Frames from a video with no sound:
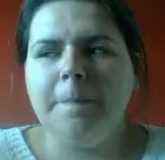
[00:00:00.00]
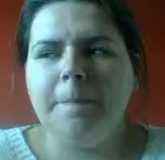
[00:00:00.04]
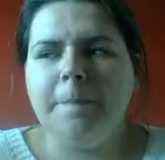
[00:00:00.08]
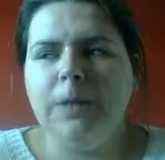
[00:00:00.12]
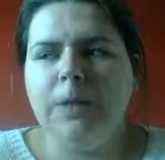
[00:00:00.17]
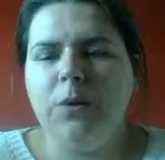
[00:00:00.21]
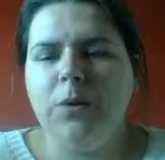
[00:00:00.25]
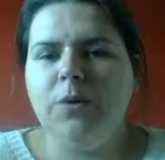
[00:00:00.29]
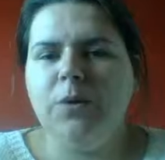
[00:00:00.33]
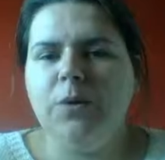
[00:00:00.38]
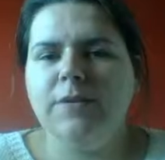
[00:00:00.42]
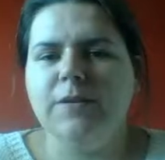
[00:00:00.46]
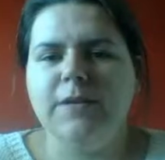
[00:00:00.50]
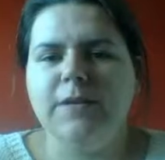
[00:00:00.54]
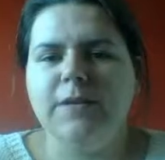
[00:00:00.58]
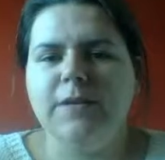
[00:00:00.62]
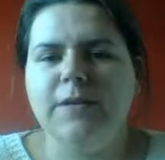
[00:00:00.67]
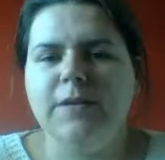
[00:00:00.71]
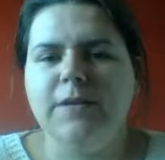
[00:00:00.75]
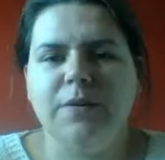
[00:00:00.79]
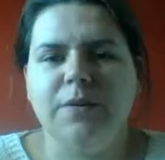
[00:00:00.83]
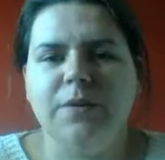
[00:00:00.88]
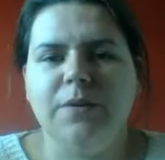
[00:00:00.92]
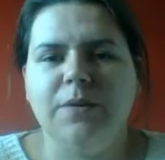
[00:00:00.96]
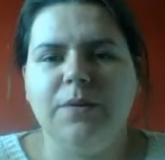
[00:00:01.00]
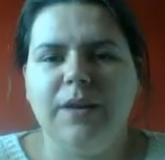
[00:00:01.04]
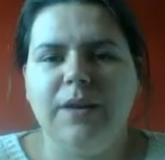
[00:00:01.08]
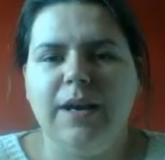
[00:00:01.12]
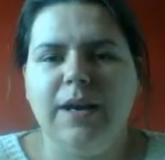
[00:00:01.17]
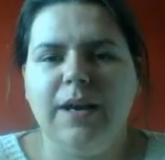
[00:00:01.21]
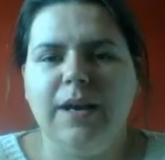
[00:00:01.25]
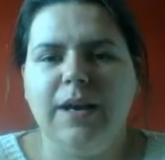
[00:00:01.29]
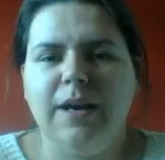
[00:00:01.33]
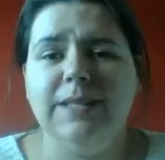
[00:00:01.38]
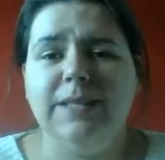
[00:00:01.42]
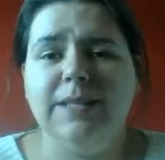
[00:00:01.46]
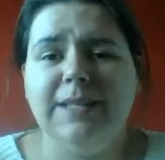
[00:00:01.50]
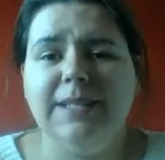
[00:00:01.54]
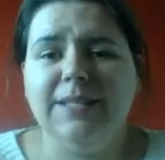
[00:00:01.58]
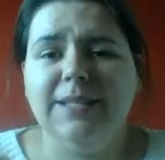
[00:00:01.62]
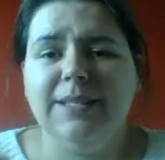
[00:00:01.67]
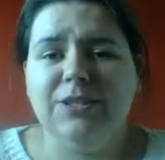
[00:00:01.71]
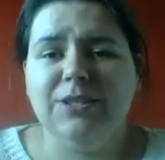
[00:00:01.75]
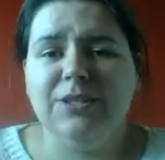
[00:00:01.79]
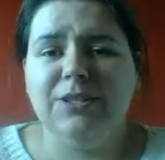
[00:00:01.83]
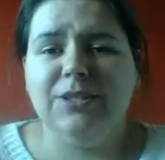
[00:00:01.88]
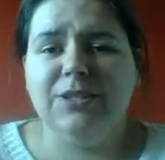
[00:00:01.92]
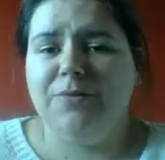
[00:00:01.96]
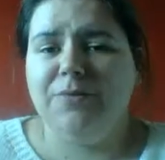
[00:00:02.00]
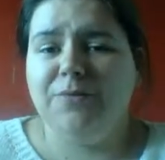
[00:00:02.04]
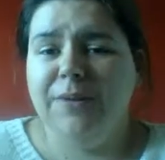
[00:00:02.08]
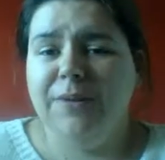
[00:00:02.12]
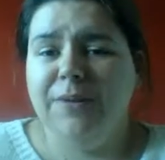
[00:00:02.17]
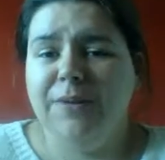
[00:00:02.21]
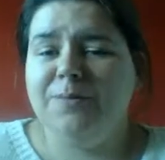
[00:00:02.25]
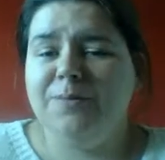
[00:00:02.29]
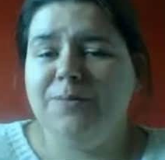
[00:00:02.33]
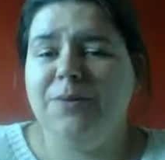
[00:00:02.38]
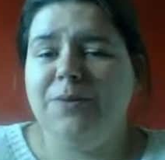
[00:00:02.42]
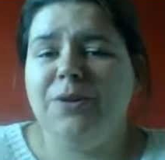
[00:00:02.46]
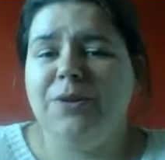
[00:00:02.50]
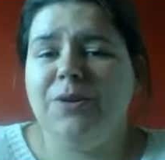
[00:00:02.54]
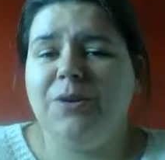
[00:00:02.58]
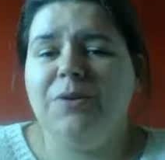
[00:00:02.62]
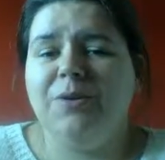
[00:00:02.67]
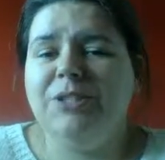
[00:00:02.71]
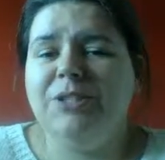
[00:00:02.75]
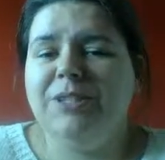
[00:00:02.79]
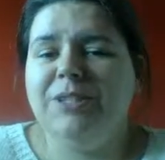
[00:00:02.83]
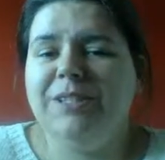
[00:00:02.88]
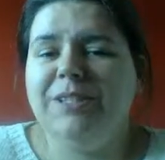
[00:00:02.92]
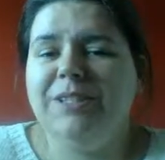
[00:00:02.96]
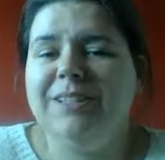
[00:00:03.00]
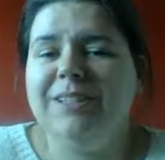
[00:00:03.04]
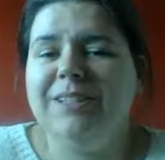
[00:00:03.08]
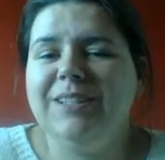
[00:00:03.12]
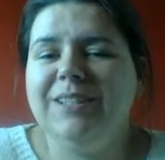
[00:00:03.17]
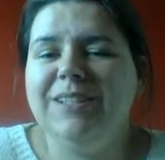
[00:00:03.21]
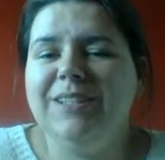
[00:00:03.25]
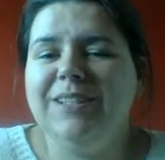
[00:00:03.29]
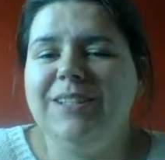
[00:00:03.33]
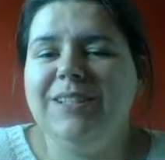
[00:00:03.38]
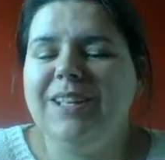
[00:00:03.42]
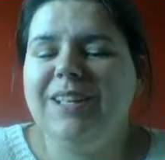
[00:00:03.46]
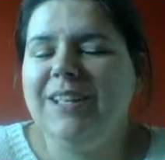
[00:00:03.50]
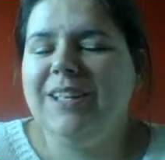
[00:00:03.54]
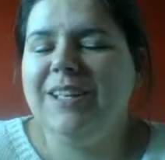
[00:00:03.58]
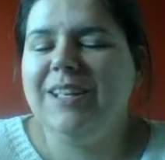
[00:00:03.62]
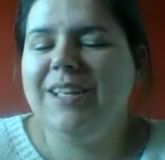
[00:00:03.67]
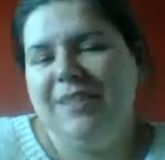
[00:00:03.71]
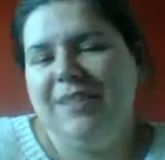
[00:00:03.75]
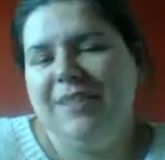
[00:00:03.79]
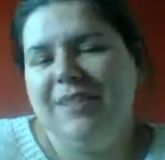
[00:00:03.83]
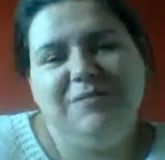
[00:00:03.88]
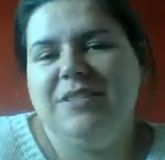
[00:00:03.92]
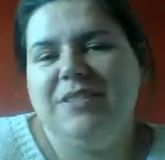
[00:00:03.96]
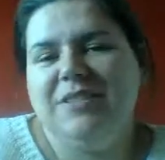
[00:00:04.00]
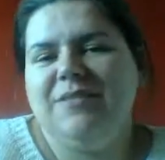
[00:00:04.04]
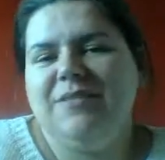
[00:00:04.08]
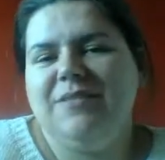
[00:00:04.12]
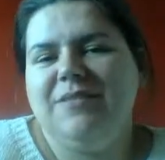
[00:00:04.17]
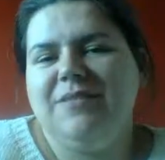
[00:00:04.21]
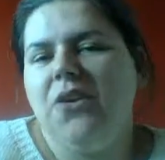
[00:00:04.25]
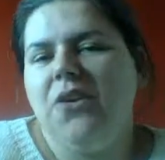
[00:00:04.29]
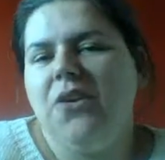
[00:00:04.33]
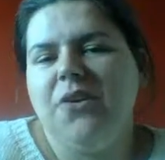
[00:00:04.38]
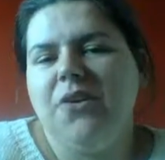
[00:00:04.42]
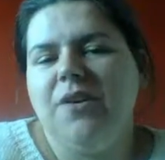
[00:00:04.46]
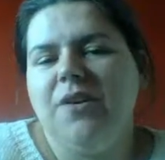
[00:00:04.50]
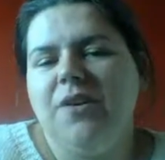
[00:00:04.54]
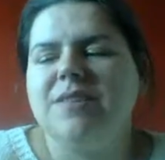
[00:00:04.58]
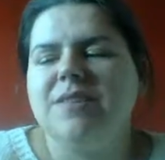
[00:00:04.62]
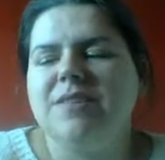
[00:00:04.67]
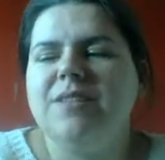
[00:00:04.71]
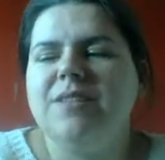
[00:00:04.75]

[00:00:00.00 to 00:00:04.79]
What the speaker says: know if there's anyone that I'm sending to on Facebook or watching it. I'm just curious,